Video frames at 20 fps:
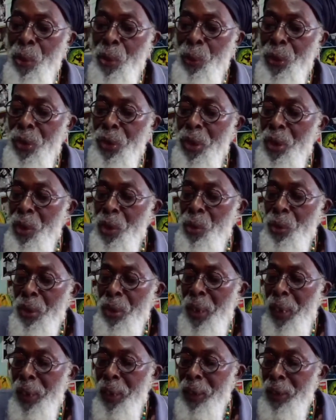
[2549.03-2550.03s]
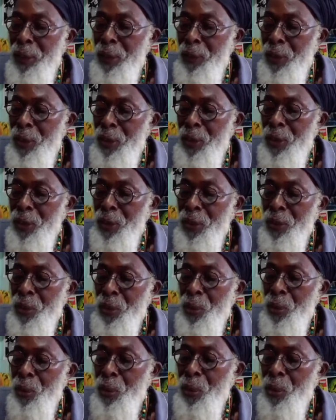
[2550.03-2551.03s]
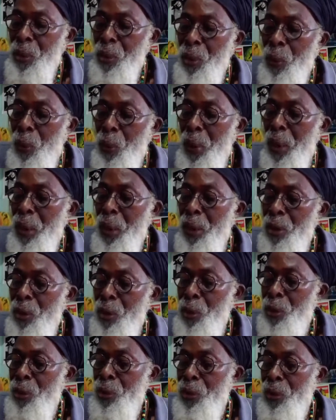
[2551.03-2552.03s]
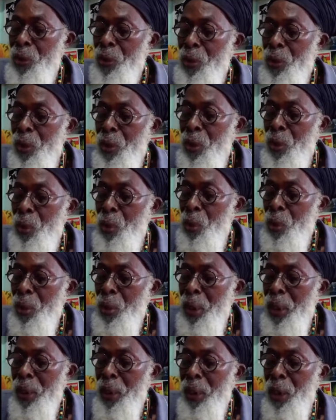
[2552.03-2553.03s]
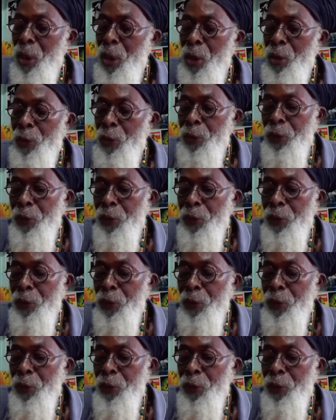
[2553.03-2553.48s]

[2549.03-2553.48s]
which includes activities while on tours, local or